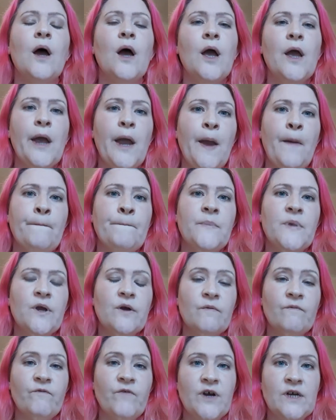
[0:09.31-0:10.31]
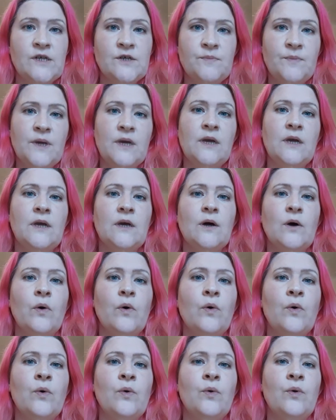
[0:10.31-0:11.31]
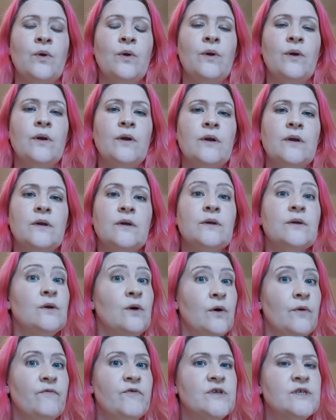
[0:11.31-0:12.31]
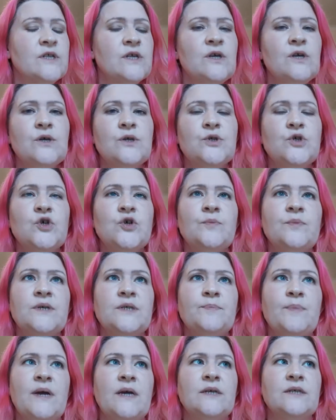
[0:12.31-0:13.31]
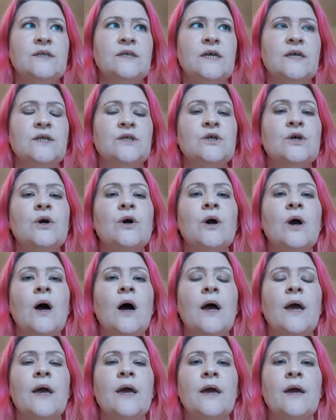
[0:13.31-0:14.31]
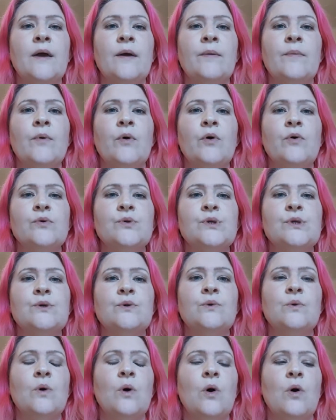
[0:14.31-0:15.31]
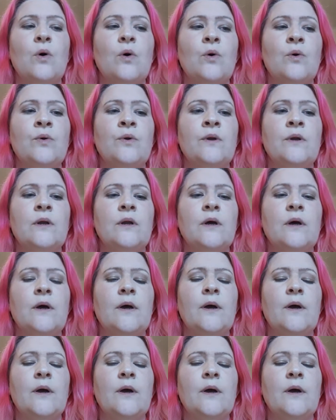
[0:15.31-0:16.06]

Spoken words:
You can find me on, obviously, YouTube as Pink Stitcher, also on